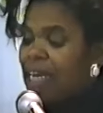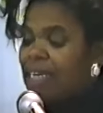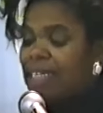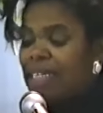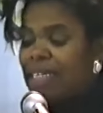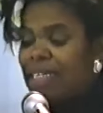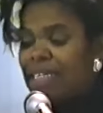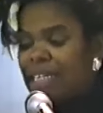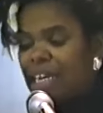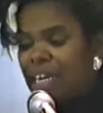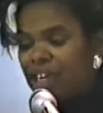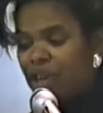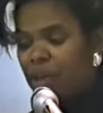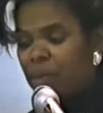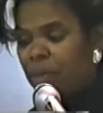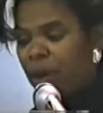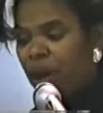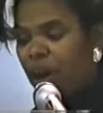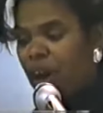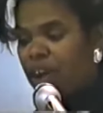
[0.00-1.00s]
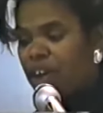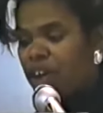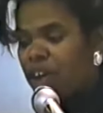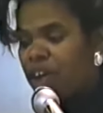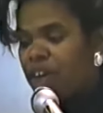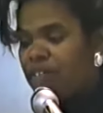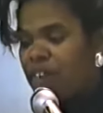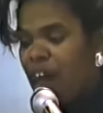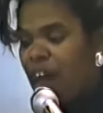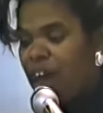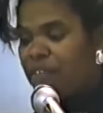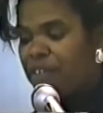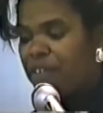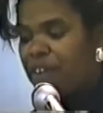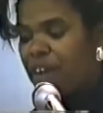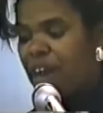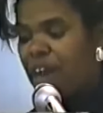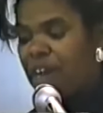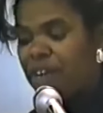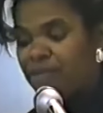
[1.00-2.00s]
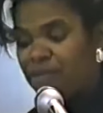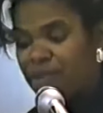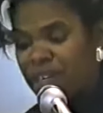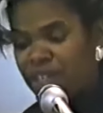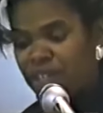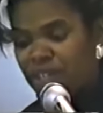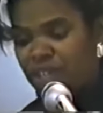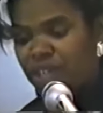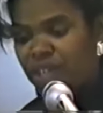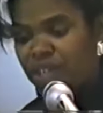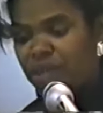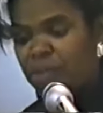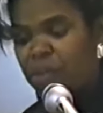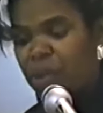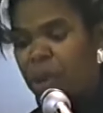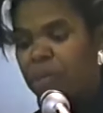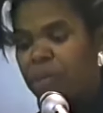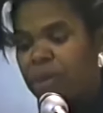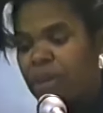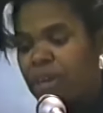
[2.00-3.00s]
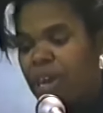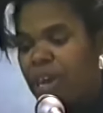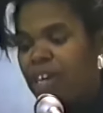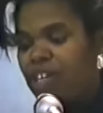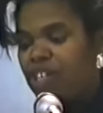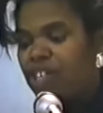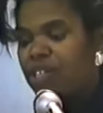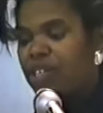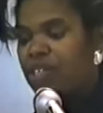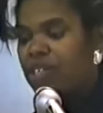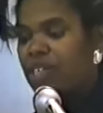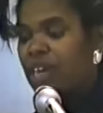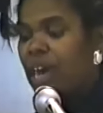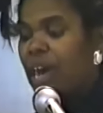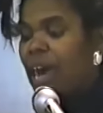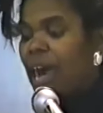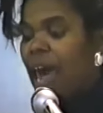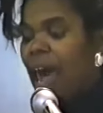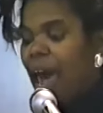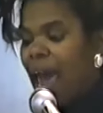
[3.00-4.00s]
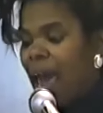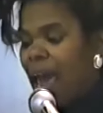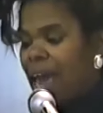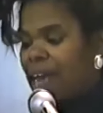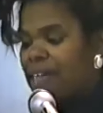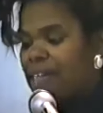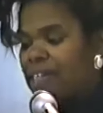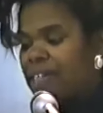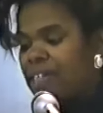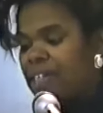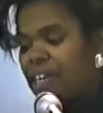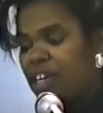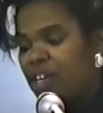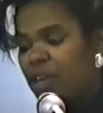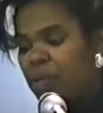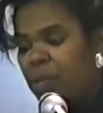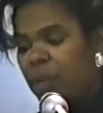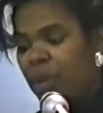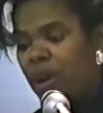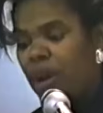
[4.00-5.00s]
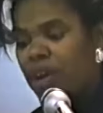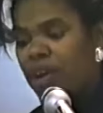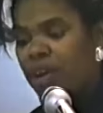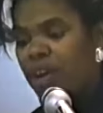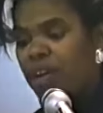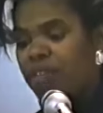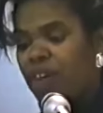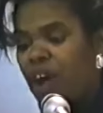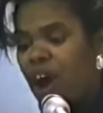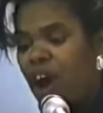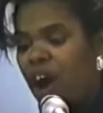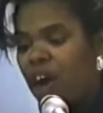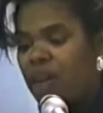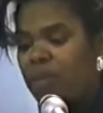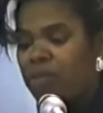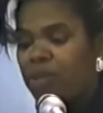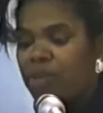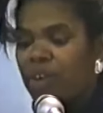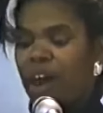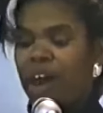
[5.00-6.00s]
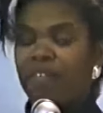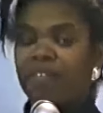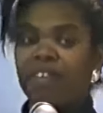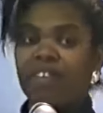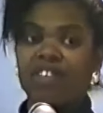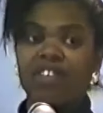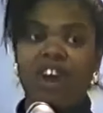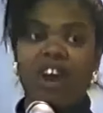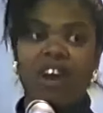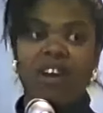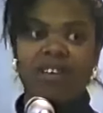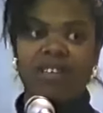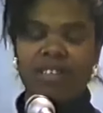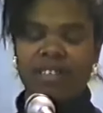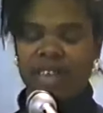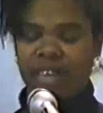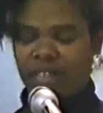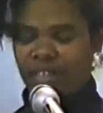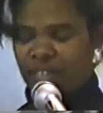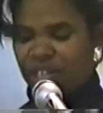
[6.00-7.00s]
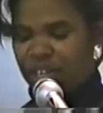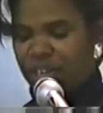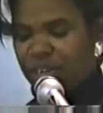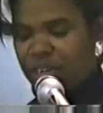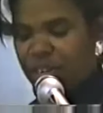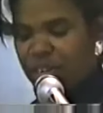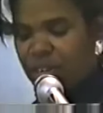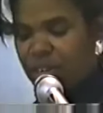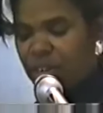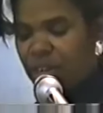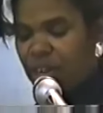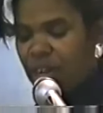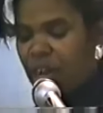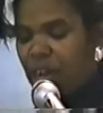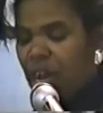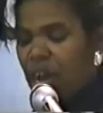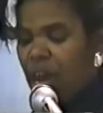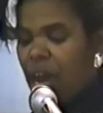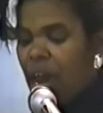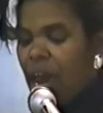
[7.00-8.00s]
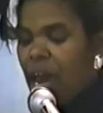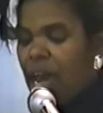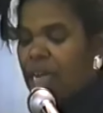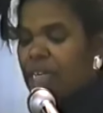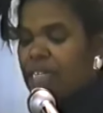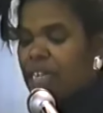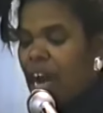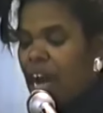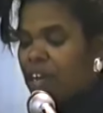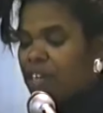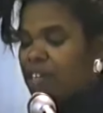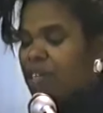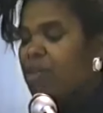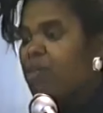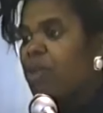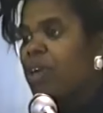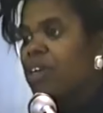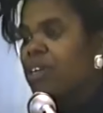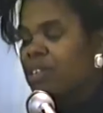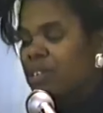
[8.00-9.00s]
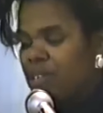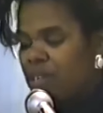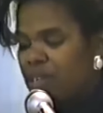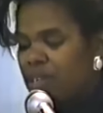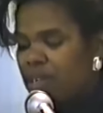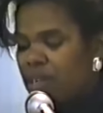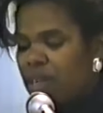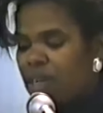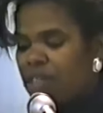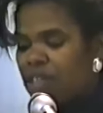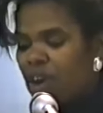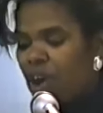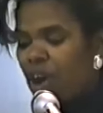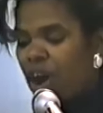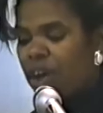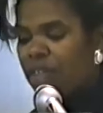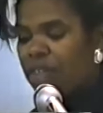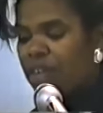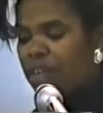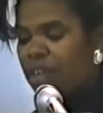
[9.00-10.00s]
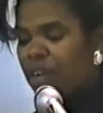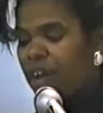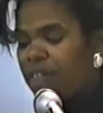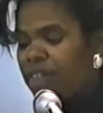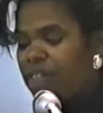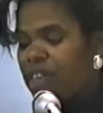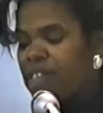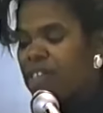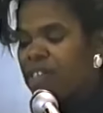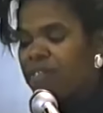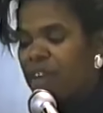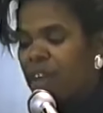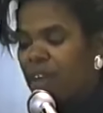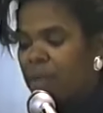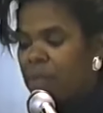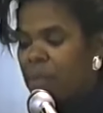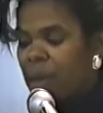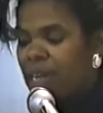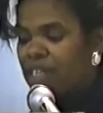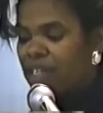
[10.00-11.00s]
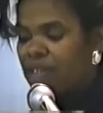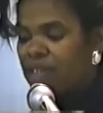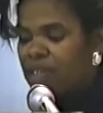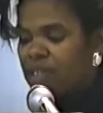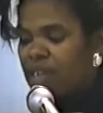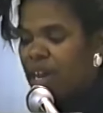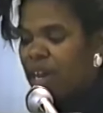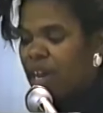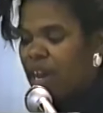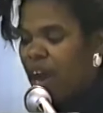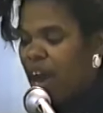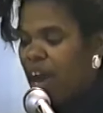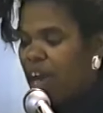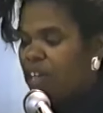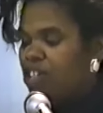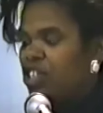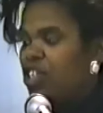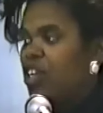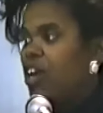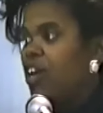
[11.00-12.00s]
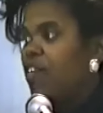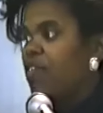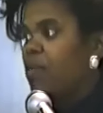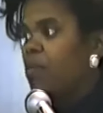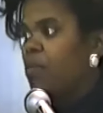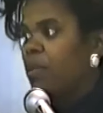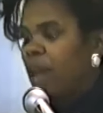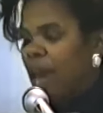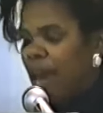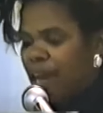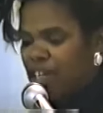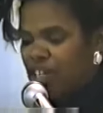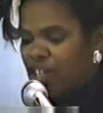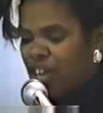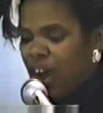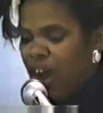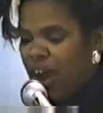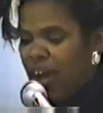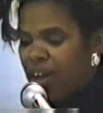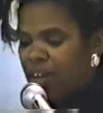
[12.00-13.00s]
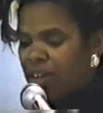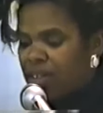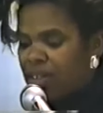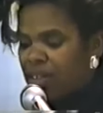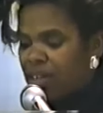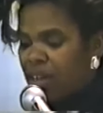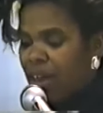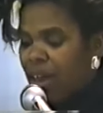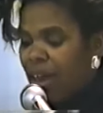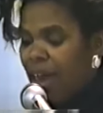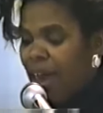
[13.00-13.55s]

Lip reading: He is a senior partner of Africana Research Publications and a senior partner of Harlem Graphics Arts Center. Dr. Wilson is author of The Developmental Psychology of the Black Child